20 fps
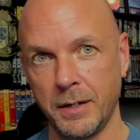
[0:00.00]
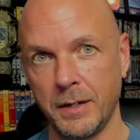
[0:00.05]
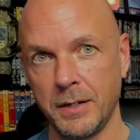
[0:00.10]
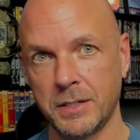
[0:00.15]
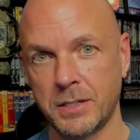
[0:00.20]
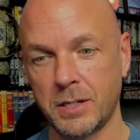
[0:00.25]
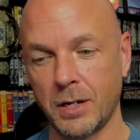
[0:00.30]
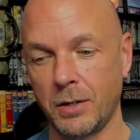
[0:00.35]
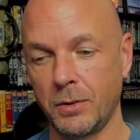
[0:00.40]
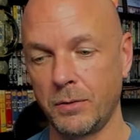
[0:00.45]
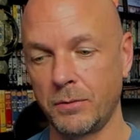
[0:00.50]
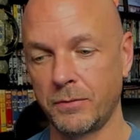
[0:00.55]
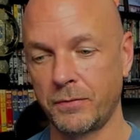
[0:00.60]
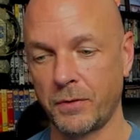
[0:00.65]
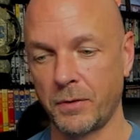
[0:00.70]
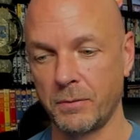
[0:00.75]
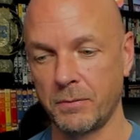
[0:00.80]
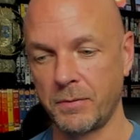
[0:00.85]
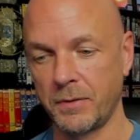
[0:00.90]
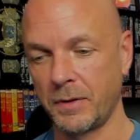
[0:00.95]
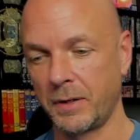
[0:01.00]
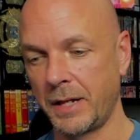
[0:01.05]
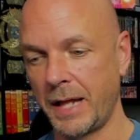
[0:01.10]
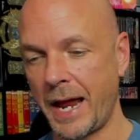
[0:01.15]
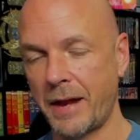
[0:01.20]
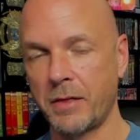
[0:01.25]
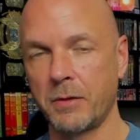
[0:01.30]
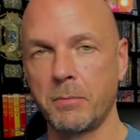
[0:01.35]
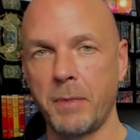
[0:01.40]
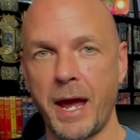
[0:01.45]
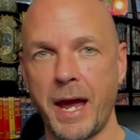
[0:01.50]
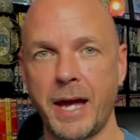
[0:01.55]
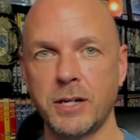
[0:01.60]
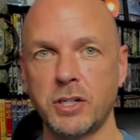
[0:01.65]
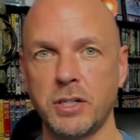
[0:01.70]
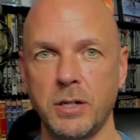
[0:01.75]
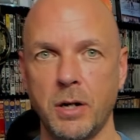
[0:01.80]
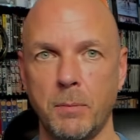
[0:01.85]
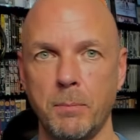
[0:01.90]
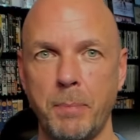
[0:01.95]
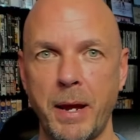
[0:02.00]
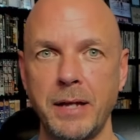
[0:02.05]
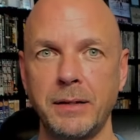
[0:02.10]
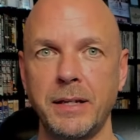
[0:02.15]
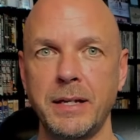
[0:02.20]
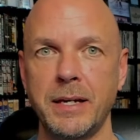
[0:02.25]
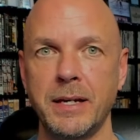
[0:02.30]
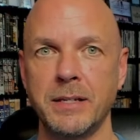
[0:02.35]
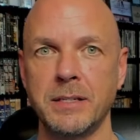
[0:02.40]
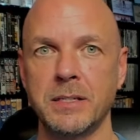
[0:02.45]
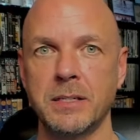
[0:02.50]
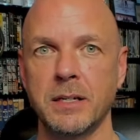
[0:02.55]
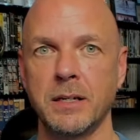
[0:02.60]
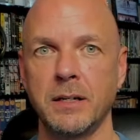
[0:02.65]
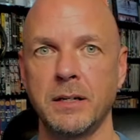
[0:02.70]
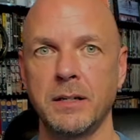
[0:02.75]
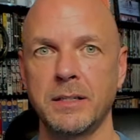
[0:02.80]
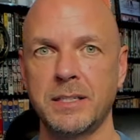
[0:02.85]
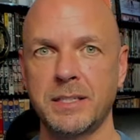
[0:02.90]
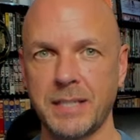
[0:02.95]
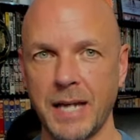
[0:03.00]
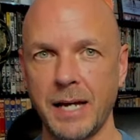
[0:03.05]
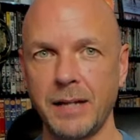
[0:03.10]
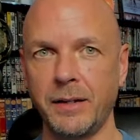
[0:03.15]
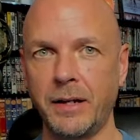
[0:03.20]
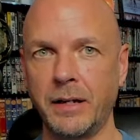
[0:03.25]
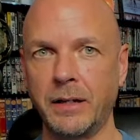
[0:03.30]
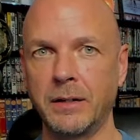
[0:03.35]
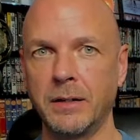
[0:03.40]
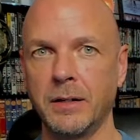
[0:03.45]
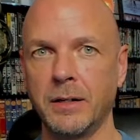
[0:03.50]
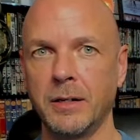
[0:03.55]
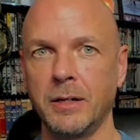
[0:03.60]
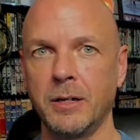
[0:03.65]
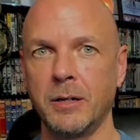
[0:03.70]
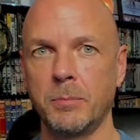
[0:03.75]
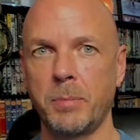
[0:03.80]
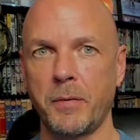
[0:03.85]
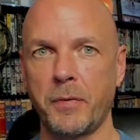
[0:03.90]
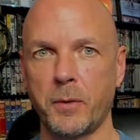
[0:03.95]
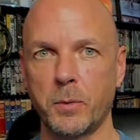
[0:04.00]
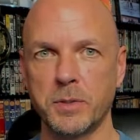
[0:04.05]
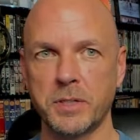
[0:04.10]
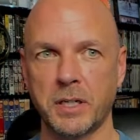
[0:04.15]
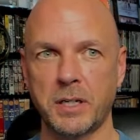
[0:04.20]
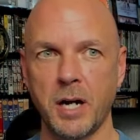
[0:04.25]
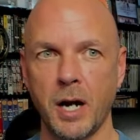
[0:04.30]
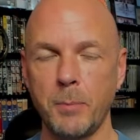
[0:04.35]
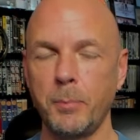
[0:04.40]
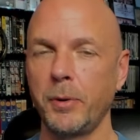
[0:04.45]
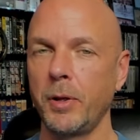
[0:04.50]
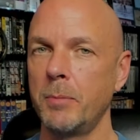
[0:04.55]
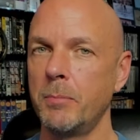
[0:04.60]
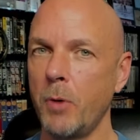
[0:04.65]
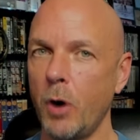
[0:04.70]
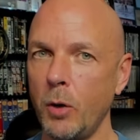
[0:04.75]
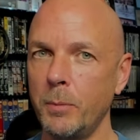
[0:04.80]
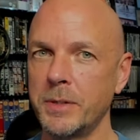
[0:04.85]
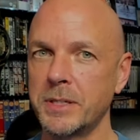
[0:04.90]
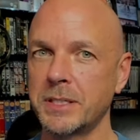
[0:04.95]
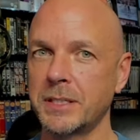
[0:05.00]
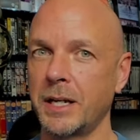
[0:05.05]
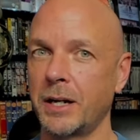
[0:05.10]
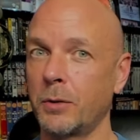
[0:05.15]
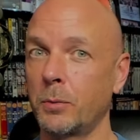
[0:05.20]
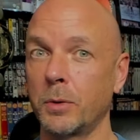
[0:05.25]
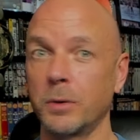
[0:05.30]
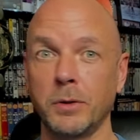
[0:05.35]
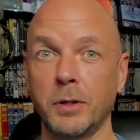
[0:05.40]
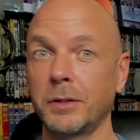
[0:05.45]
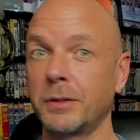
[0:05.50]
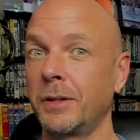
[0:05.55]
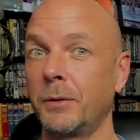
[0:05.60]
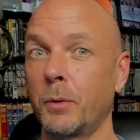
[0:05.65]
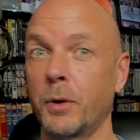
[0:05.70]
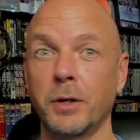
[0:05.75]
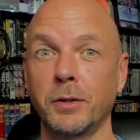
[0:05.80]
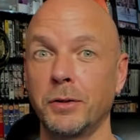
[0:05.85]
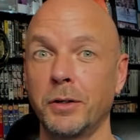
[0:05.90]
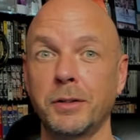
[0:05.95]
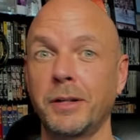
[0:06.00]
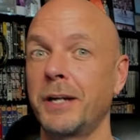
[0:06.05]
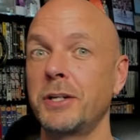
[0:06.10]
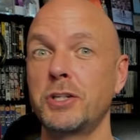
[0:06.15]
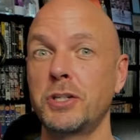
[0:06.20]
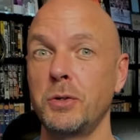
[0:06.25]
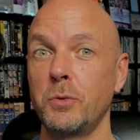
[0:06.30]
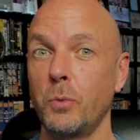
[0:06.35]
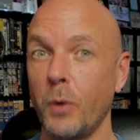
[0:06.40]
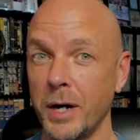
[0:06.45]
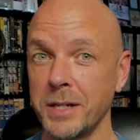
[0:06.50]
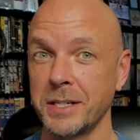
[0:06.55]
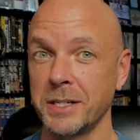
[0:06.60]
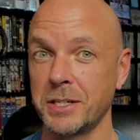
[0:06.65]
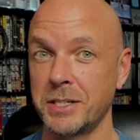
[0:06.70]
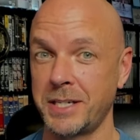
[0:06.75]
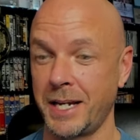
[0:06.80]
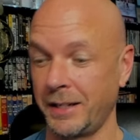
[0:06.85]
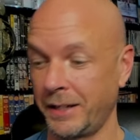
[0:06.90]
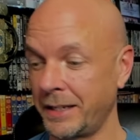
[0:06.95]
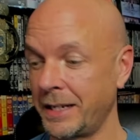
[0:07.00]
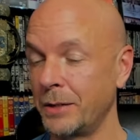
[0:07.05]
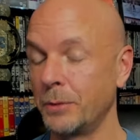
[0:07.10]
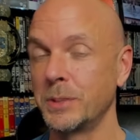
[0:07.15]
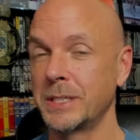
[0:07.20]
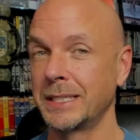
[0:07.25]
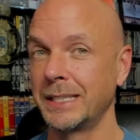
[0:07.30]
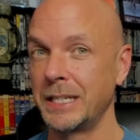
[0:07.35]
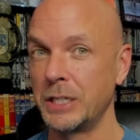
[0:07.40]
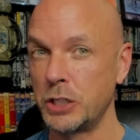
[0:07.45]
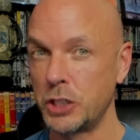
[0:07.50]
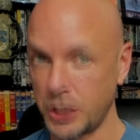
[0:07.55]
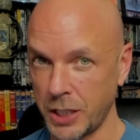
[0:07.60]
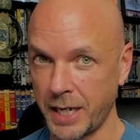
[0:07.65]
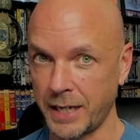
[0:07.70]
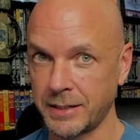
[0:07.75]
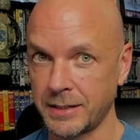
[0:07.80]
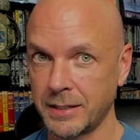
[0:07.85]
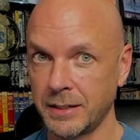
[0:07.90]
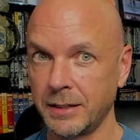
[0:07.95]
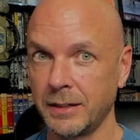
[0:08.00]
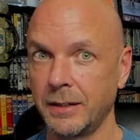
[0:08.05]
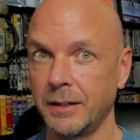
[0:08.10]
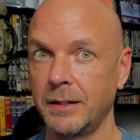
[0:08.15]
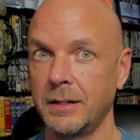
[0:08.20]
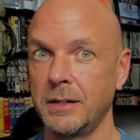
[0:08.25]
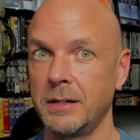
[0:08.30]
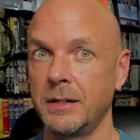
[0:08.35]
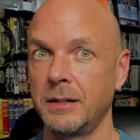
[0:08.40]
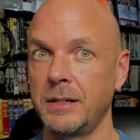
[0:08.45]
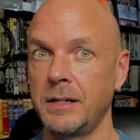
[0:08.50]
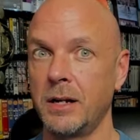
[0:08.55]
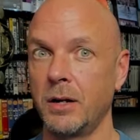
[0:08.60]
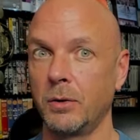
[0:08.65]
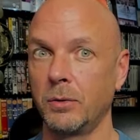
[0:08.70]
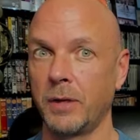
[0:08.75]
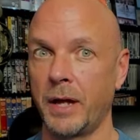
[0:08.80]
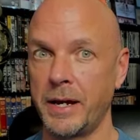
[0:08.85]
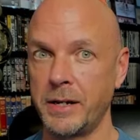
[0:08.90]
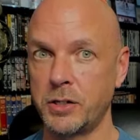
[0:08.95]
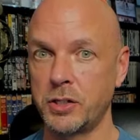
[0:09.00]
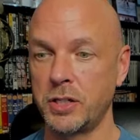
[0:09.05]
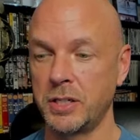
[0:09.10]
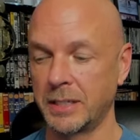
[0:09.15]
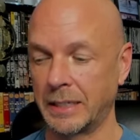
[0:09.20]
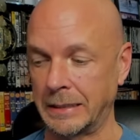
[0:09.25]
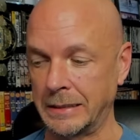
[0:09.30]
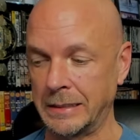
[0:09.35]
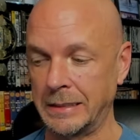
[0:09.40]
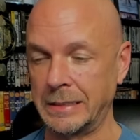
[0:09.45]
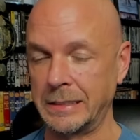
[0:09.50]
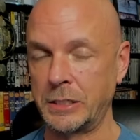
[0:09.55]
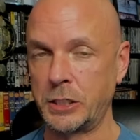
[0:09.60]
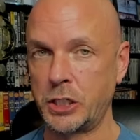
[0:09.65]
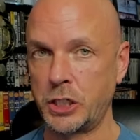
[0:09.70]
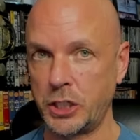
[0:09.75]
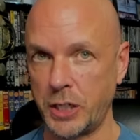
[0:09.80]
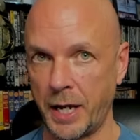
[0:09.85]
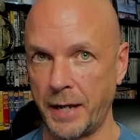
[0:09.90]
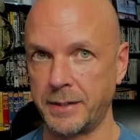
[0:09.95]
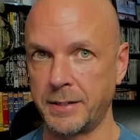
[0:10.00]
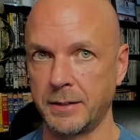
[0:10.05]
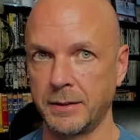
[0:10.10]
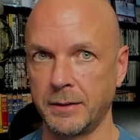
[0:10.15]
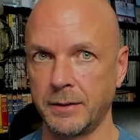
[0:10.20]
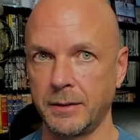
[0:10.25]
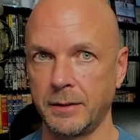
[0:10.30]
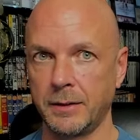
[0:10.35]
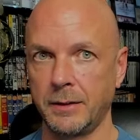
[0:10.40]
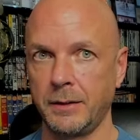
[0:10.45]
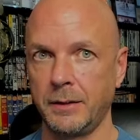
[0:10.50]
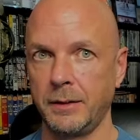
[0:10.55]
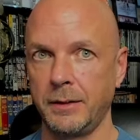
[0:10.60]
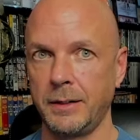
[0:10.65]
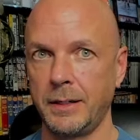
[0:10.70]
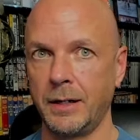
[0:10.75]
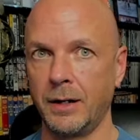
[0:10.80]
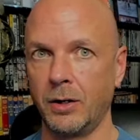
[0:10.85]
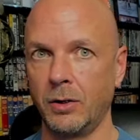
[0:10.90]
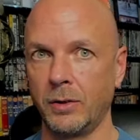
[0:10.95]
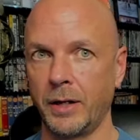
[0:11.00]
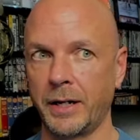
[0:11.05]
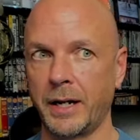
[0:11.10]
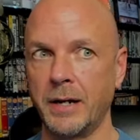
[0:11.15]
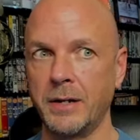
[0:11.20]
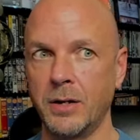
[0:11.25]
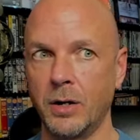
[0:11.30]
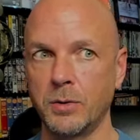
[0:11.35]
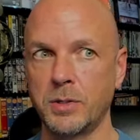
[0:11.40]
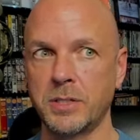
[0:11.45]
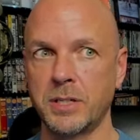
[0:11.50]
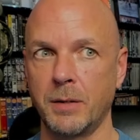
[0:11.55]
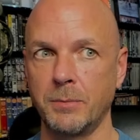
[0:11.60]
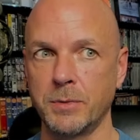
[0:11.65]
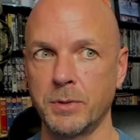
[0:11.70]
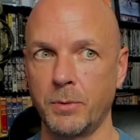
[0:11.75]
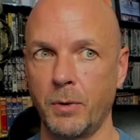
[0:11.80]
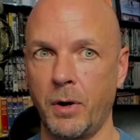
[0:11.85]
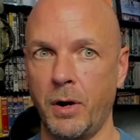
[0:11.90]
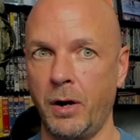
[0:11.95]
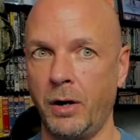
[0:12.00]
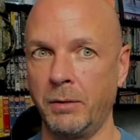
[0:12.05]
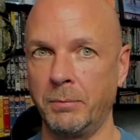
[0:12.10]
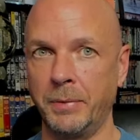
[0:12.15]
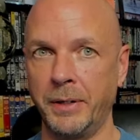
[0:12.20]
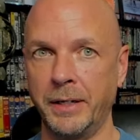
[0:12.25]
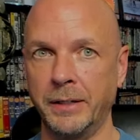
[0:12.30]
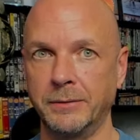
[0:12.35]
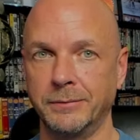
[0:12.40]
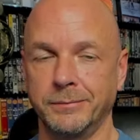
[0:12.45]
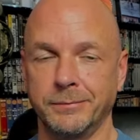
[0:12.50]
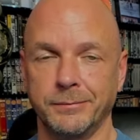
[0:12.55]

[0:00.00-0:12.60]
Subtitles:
So for a lot of the match, you know, Bayley is selling, but there was a couple of moments there where it looked like she wasn't selling. It was legit, you know, like she's like, oh, shit, you know, like I know something's wrong, but